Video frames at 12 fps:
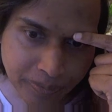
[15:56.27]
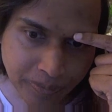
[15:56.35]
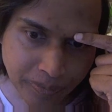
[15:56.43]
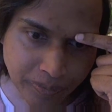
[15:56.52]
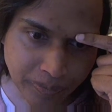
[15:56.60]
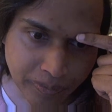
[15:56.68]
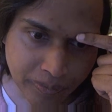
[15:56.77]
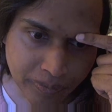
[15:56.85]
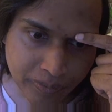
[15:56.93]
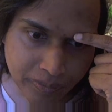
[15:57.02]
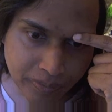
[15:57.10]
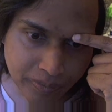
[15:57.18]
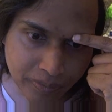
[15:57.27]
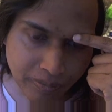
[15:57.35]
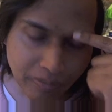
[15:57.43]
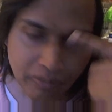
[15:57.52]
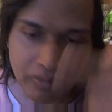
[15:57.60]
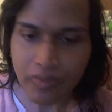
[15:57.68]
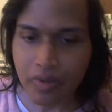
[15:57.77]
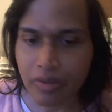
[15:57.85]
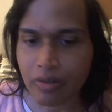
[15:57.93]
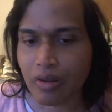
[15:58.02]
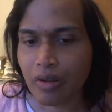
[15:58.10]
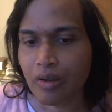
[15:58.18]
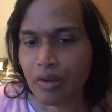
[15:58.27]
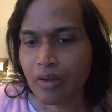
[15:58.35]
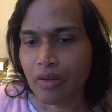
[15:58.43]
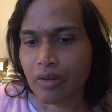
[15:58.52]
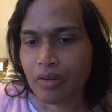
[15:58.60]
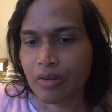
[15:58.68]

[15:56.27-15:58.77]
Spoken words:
[no speech]